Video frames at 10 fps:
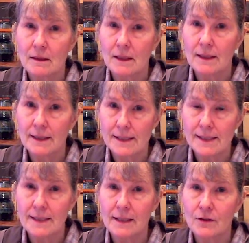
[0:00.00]
and
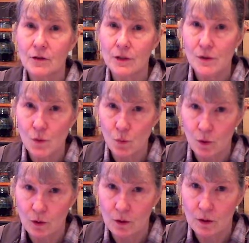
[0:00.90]
listening to His
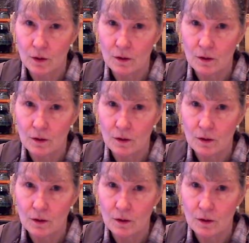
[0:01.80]
word.